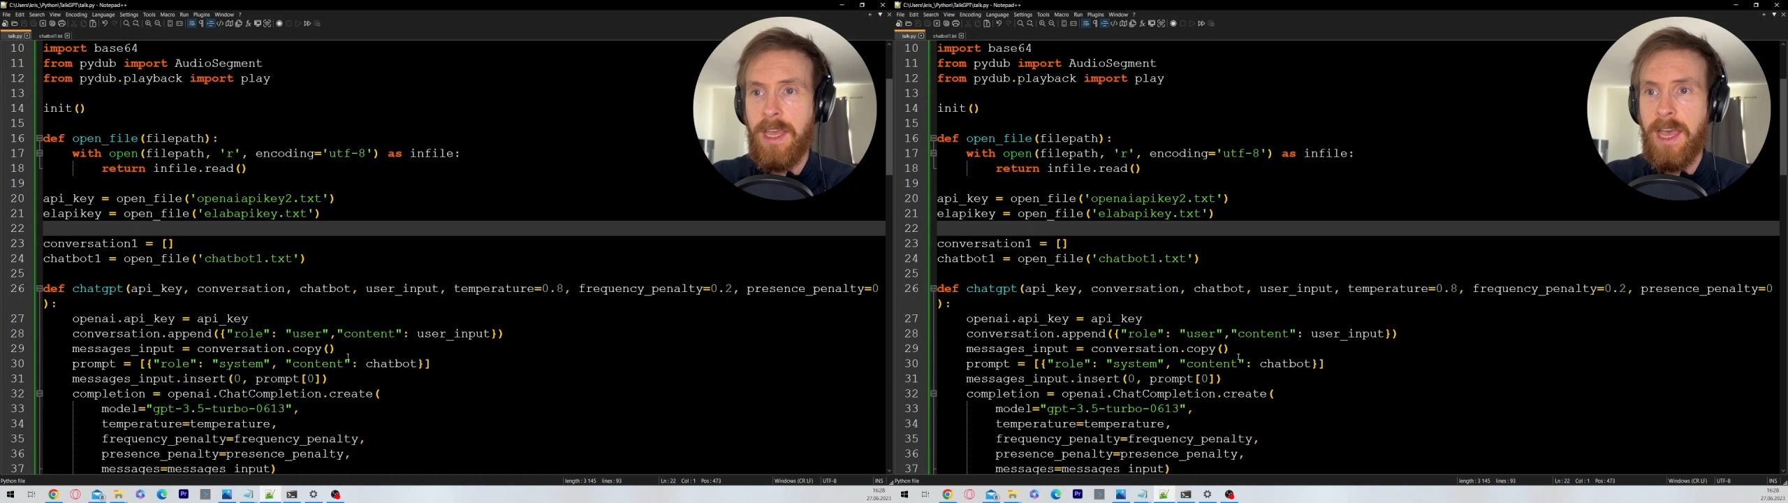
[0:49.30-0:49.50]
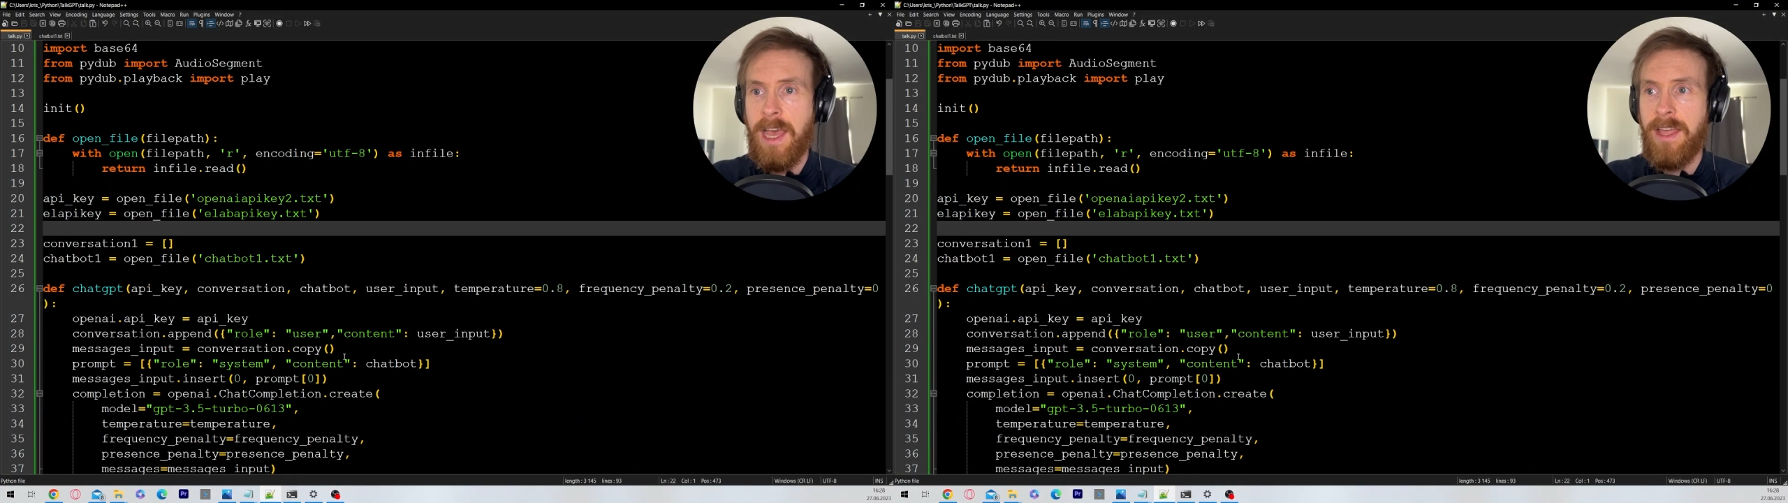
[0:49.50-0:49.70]

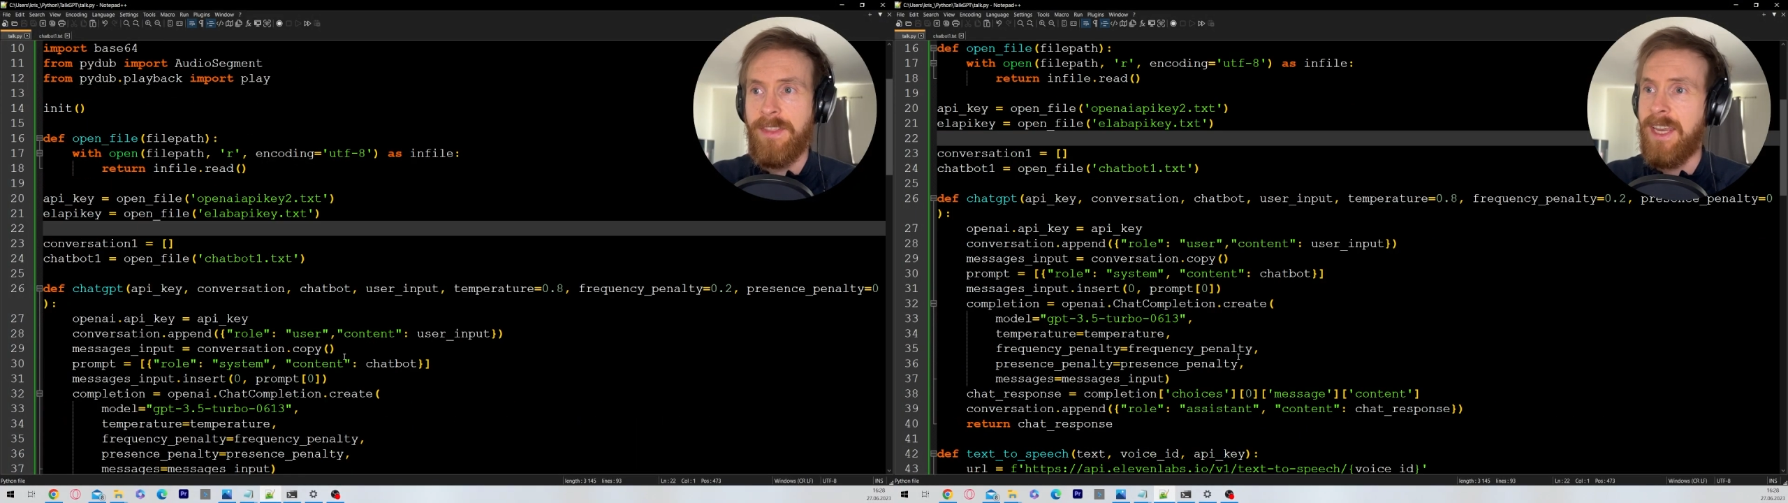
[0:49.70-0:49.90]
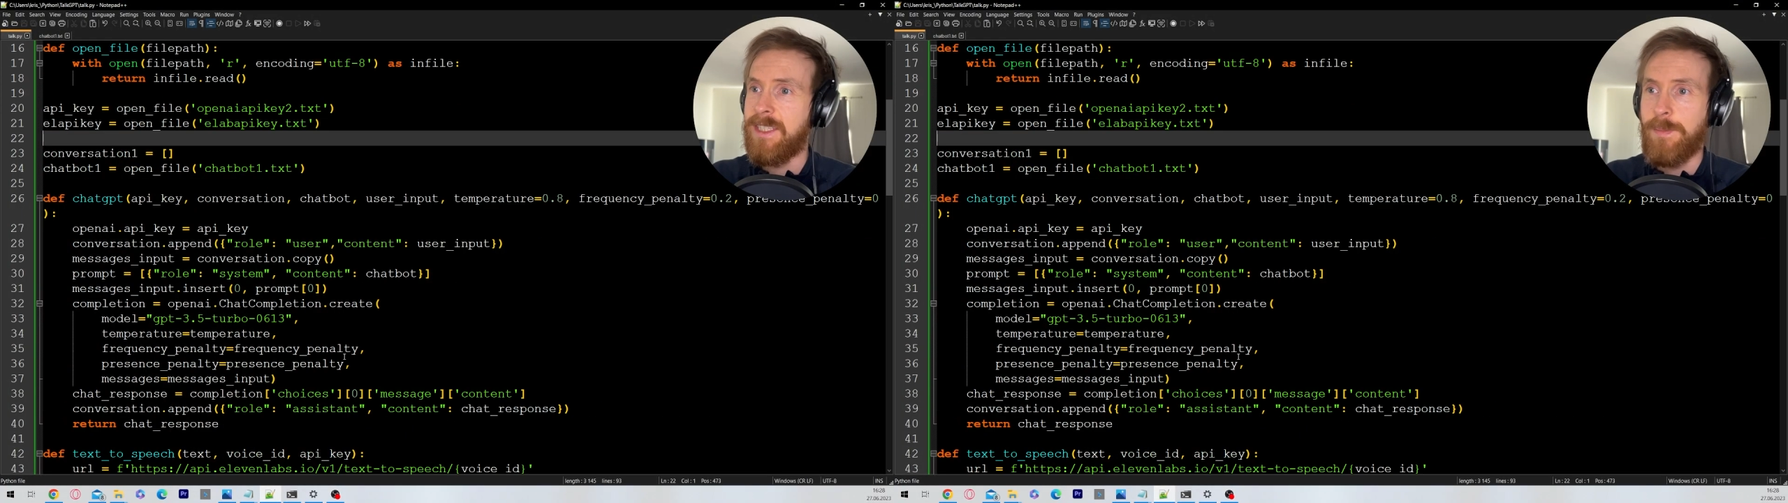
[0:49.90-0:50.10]
And
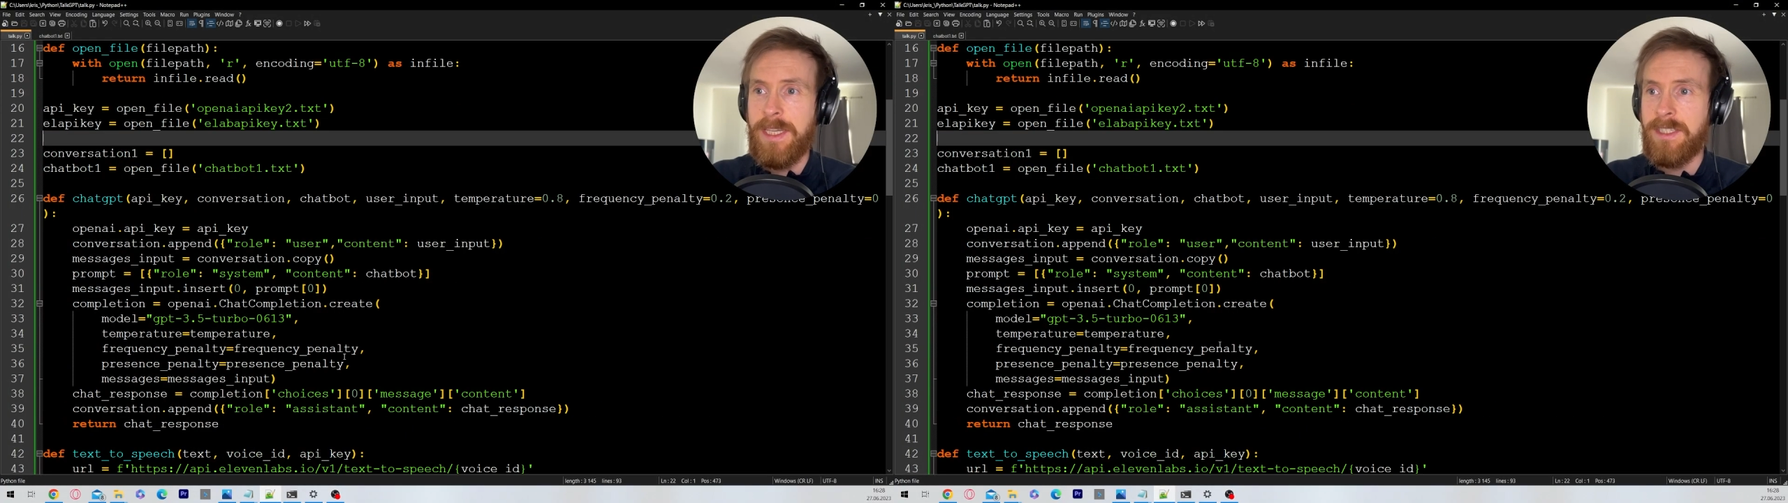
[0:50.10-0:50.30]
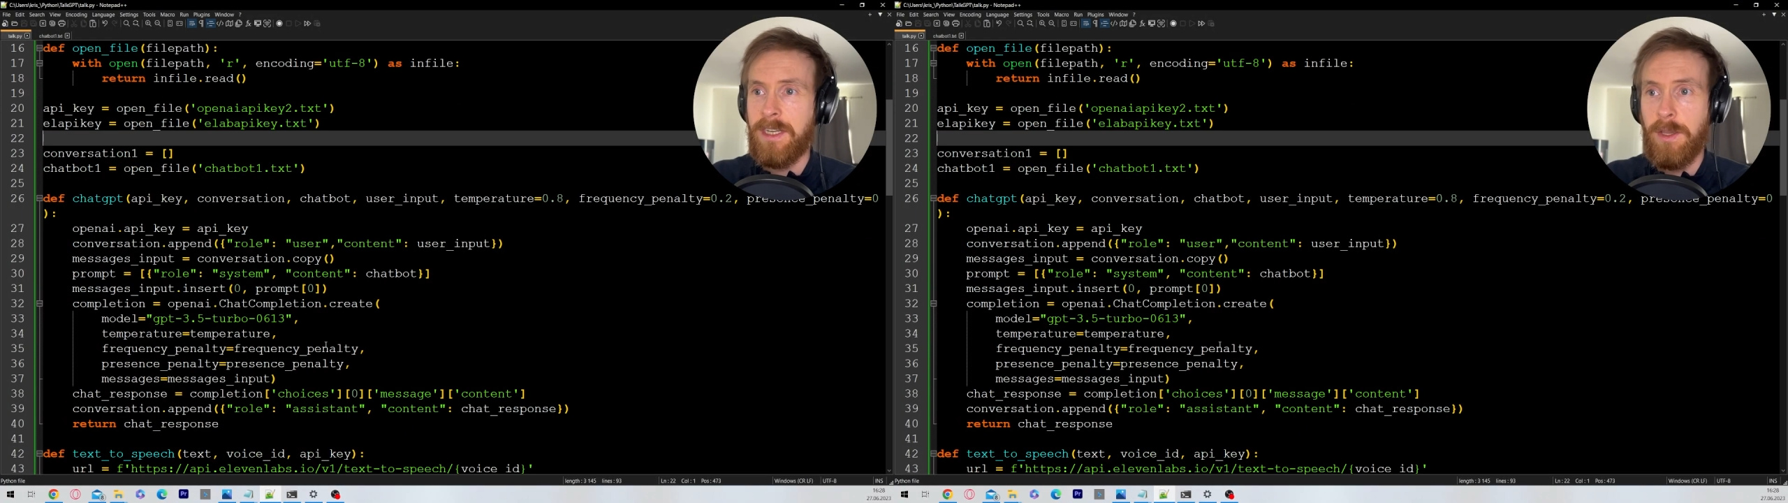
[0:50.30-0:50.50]
that is
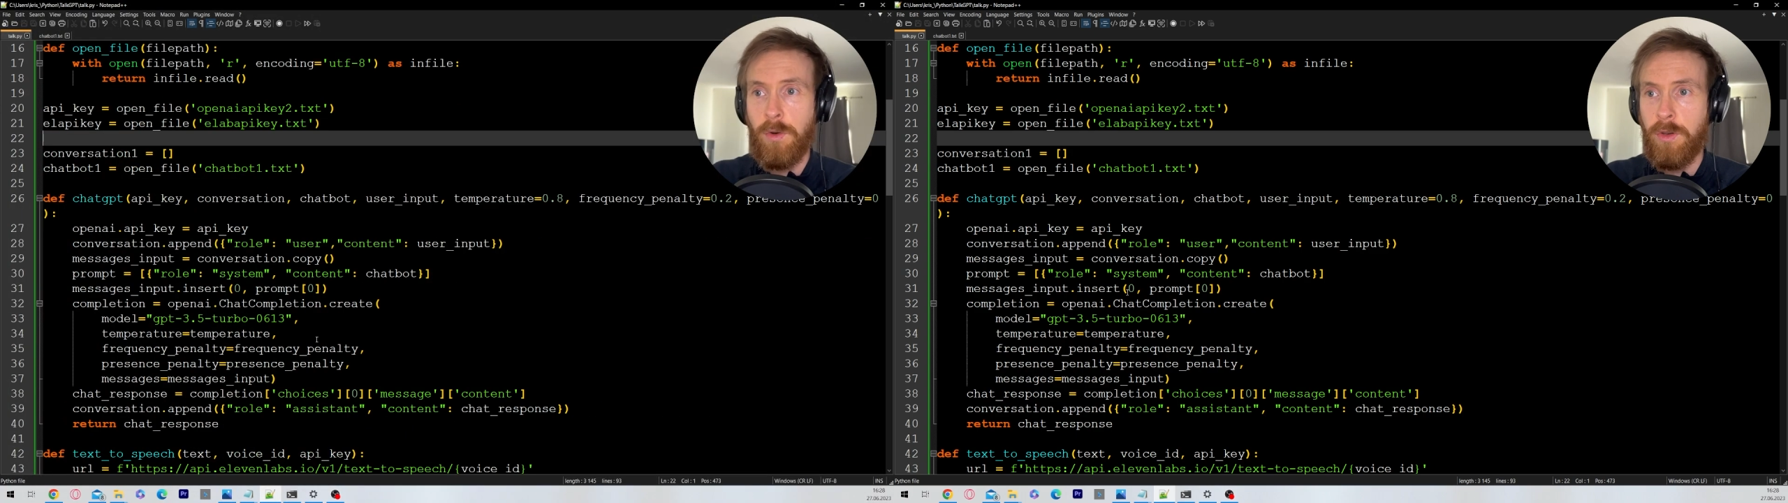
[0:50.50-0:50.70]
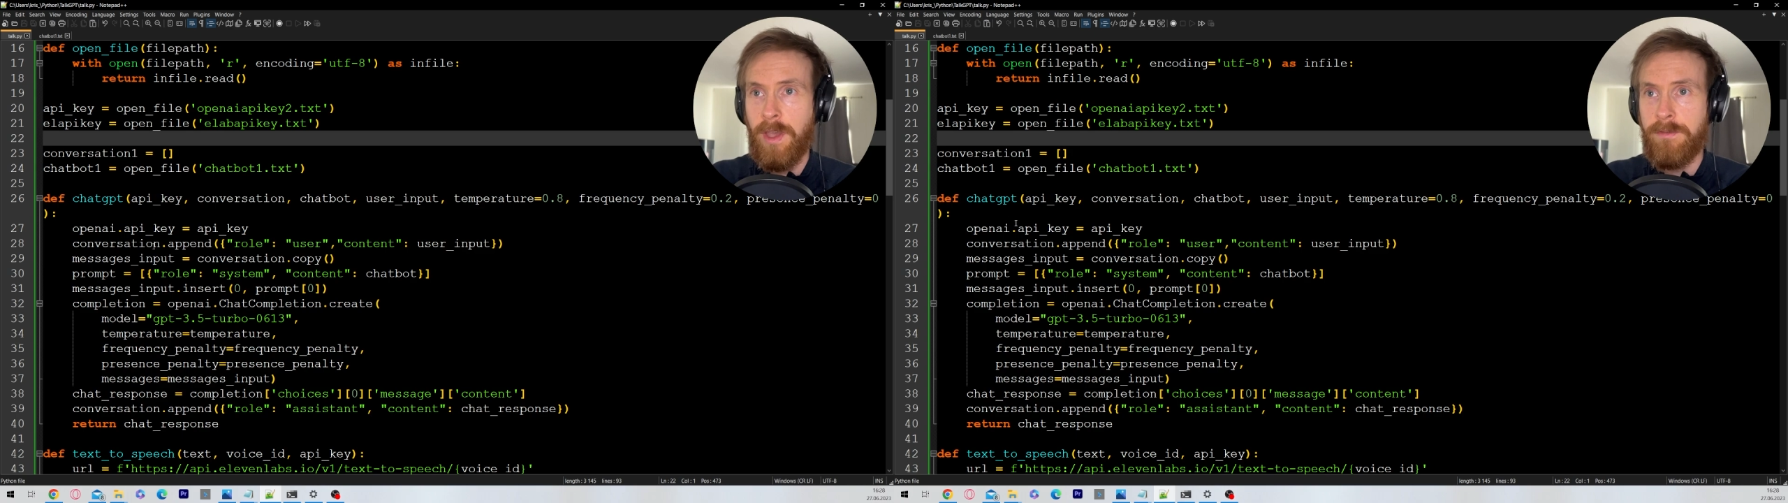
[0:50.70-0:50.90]
basically
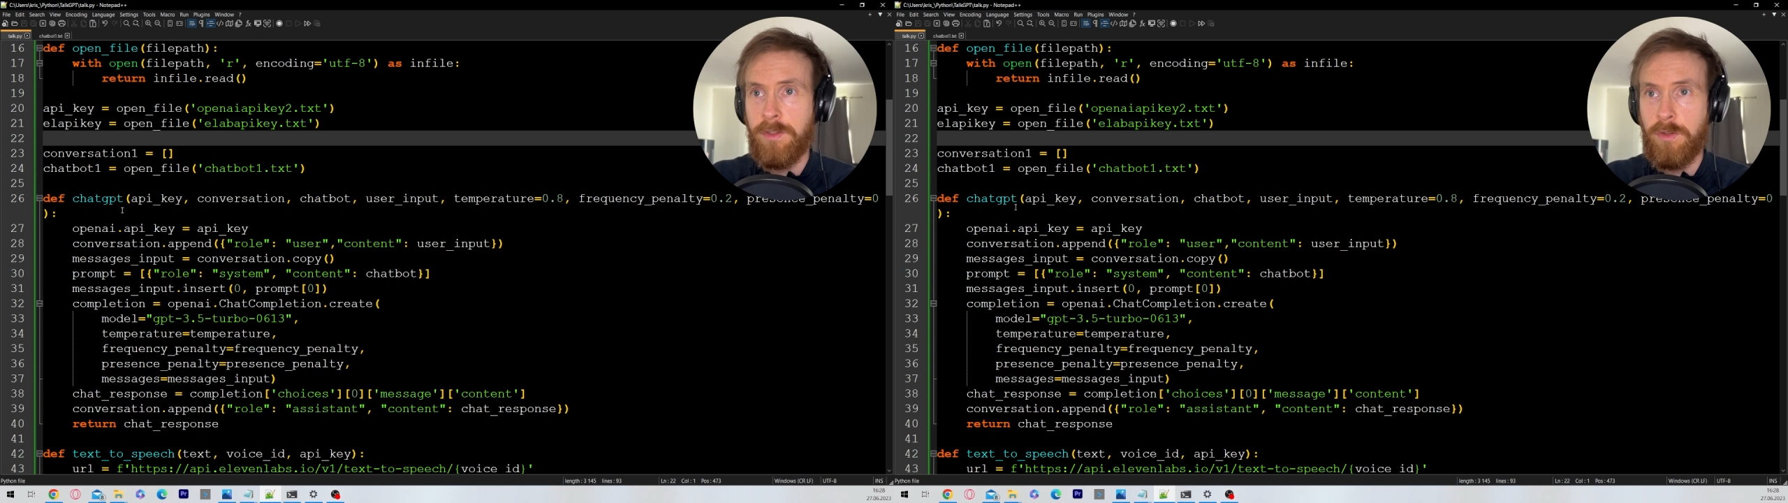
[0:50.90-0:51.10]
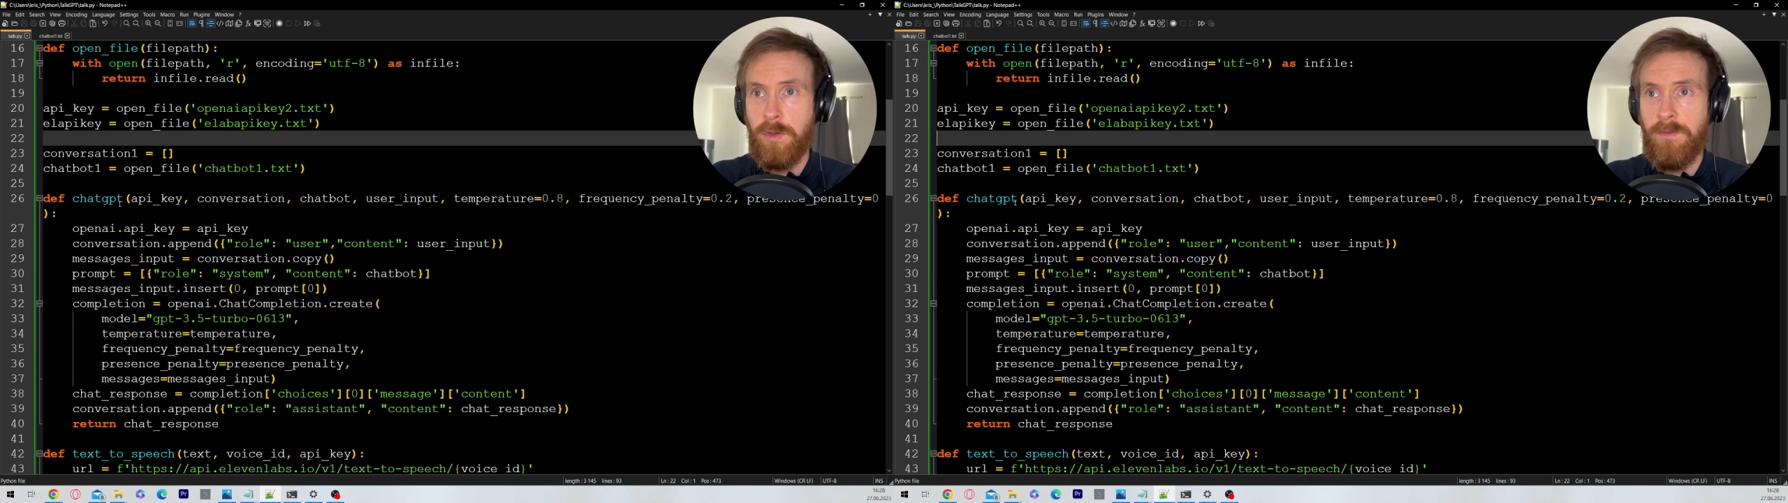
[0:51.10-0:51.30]
all you have to do.